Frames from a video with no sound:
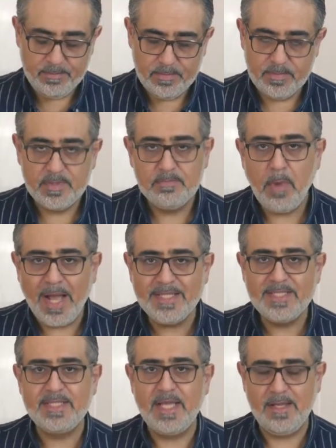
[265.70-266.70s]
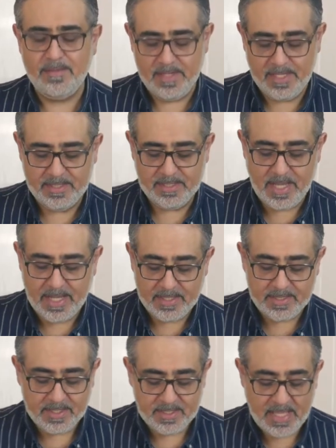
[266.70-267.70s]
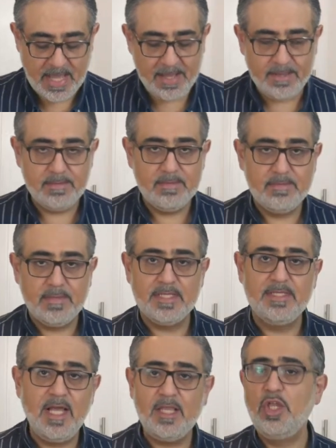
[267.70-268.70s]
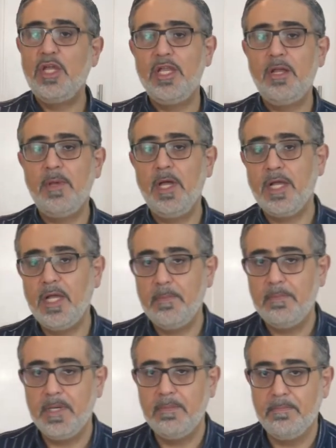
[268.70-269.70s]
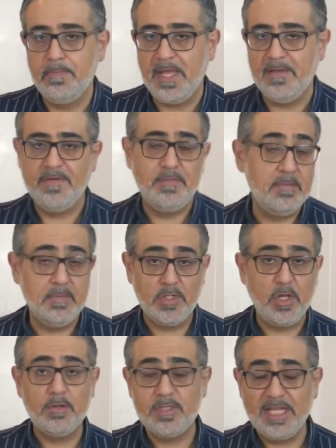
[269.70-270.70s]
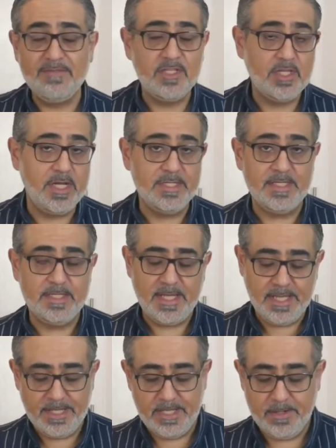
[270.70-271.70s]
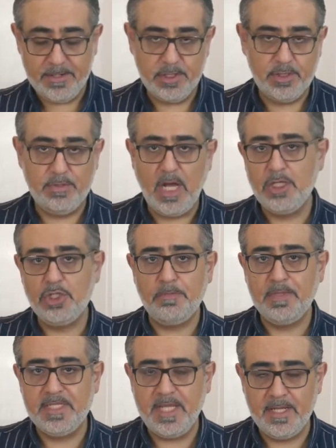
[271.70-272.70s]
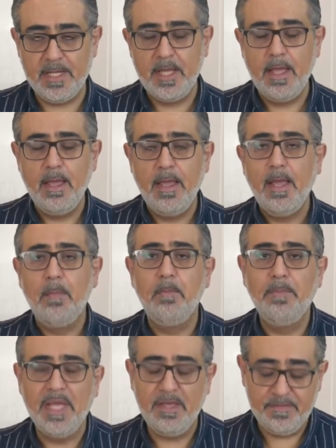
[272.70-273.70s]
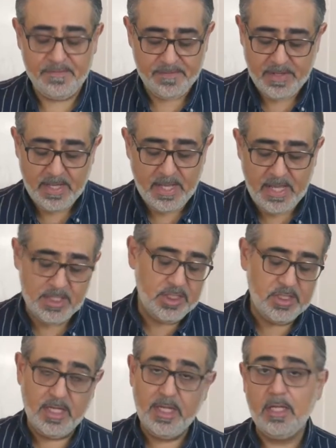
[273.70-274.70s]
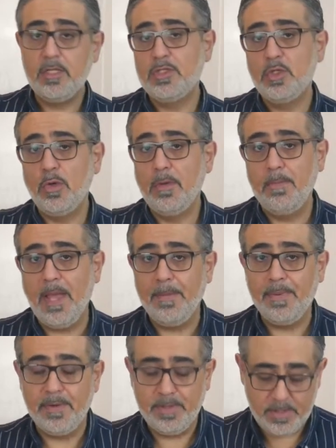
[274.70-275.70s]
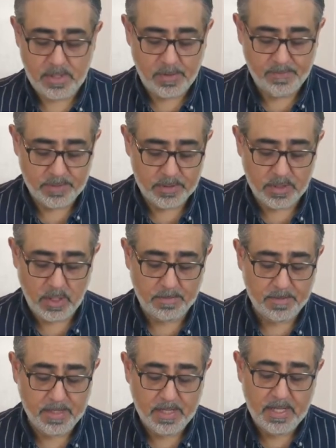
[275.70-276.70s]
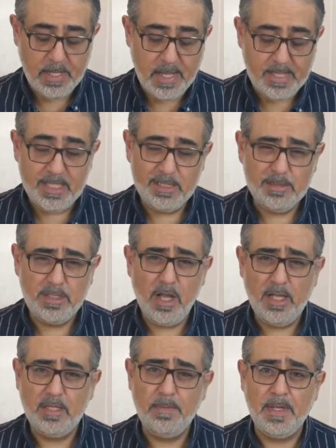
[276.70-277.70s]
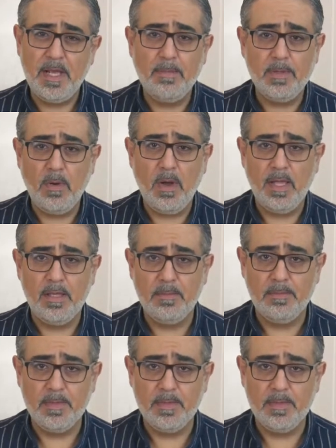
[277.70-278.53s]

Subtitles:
mindset these days is that there's nothing in a burger but beef. I mean, McDonald's advertises that, it's 100% beef and just a little salt and pepper over the top. And that's started to become quite the